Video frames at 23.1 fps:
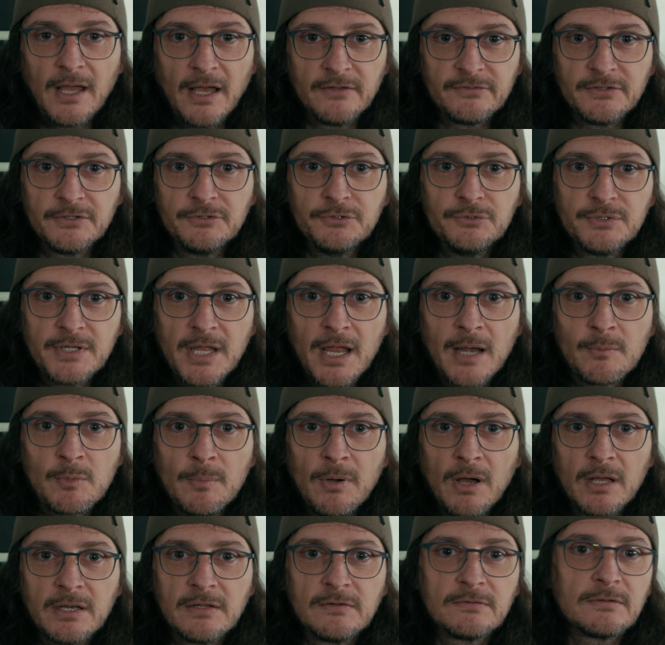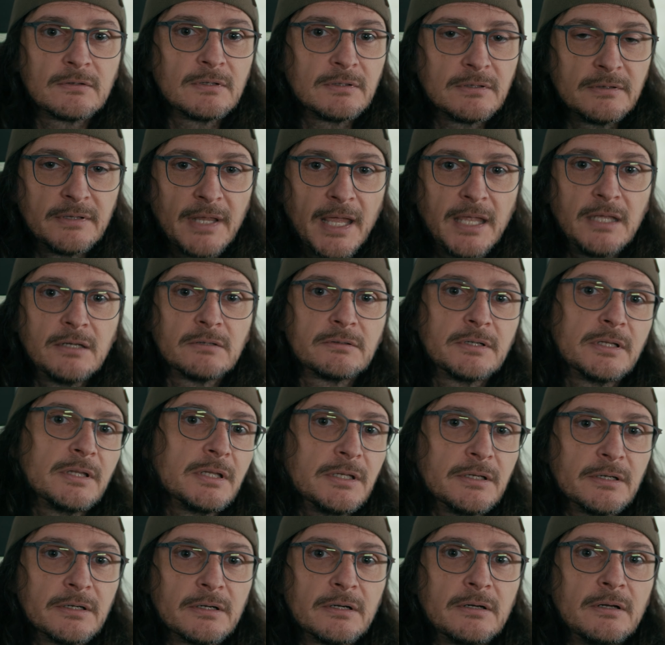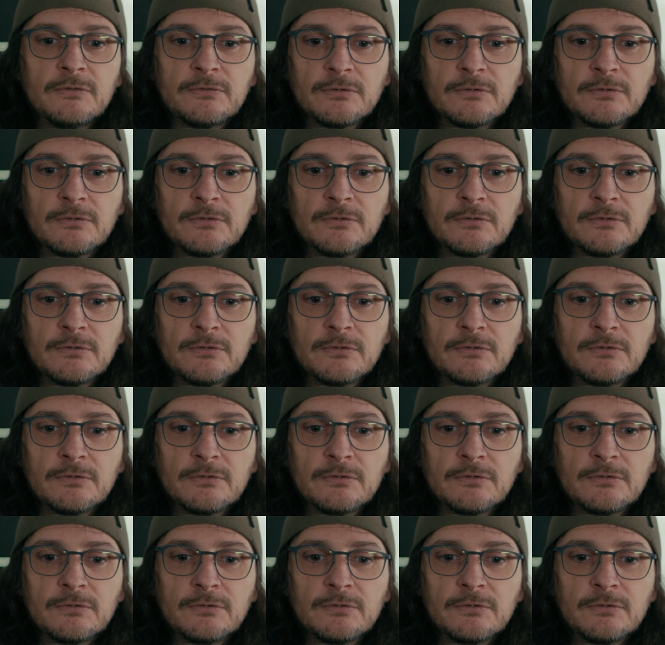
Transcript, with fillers: as in new camera bodies later in the year.